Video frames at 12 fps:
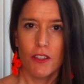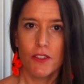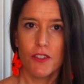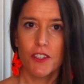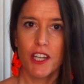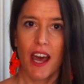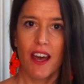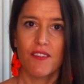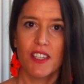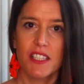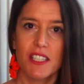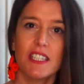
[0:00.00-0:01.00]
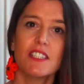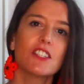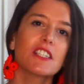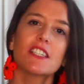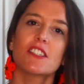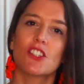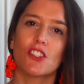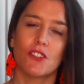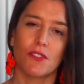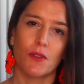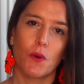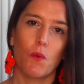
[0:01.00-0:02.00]
you could have it in the
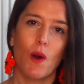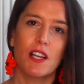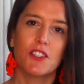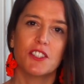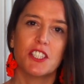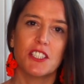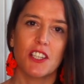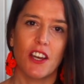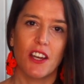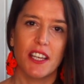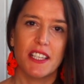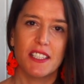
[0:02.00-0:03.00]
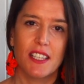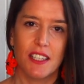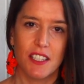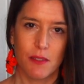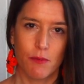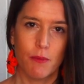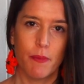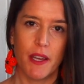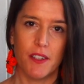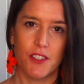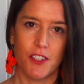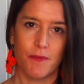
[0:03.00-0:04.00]
kitchen while the dinner is getting
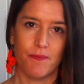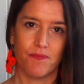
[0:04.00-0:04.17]
prepared.